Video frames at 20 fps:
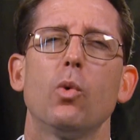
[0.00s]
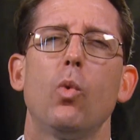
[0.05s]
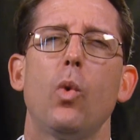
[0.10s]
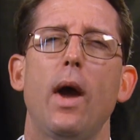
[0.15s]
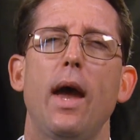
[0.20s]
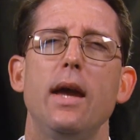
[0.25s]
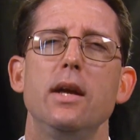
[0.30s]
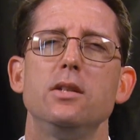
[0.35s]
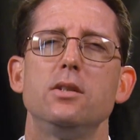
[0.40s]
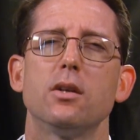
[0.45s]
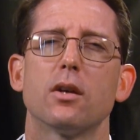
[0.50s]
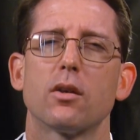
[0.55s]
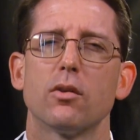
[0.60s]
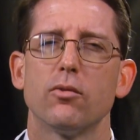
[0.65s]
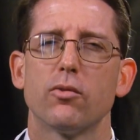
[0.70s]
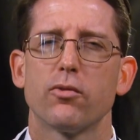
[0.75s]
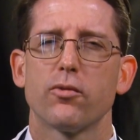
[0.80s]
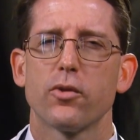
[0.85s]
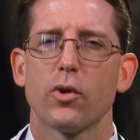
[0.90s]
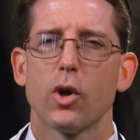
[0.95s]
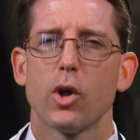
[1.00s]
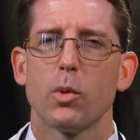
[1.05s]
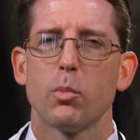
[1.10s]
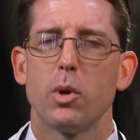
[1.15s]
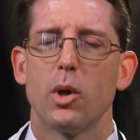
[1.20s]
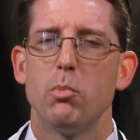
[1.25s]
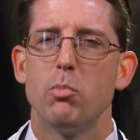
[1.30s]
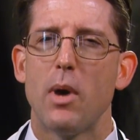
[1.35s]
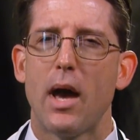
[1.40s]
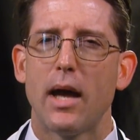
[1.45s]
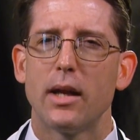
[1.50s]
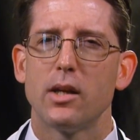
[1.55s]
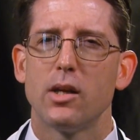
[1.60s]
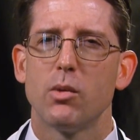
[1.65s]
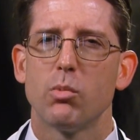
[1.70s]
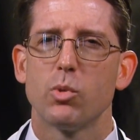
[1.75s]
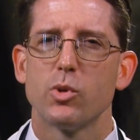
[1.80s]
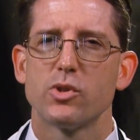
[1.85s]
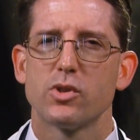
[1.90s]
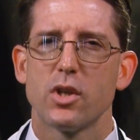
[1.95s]
way to confirm
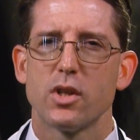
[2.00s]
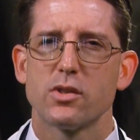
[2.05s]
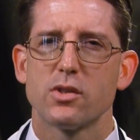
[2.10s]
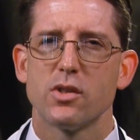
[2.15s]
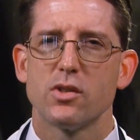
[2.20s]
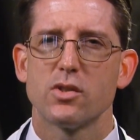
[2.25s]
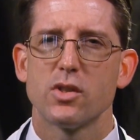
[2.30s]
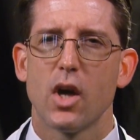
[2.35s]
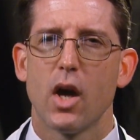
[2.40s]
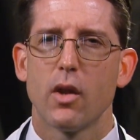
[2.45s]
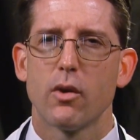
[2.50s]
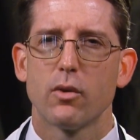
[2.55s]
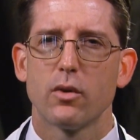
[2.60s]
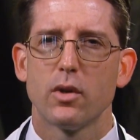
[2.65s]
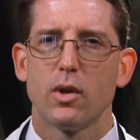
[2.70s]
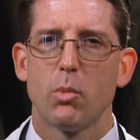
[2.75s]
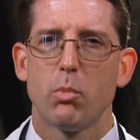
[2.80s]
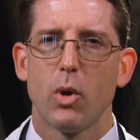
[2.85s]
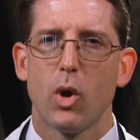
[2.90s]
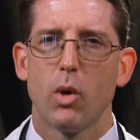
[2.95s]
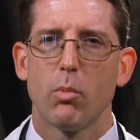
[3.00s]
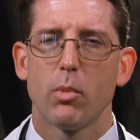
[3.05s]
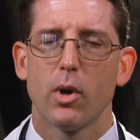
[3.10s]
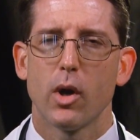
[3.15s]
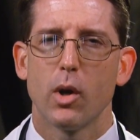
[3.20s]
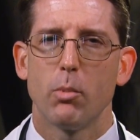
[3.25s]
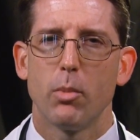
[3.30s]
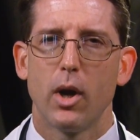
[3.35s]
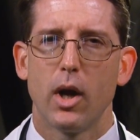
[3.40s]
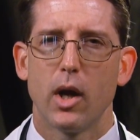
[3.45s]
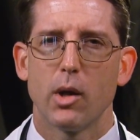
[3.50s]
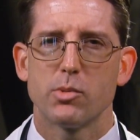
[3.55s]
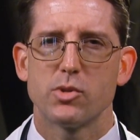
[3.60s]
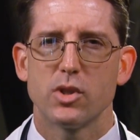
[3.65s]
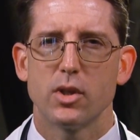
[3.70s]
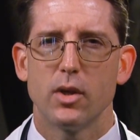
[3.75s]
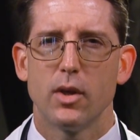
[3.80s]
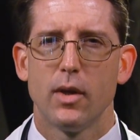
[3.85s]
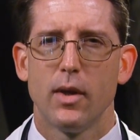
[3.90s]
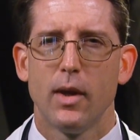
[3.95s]
imatinib resistance other than a bone marrow
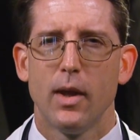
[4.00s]
biopsy?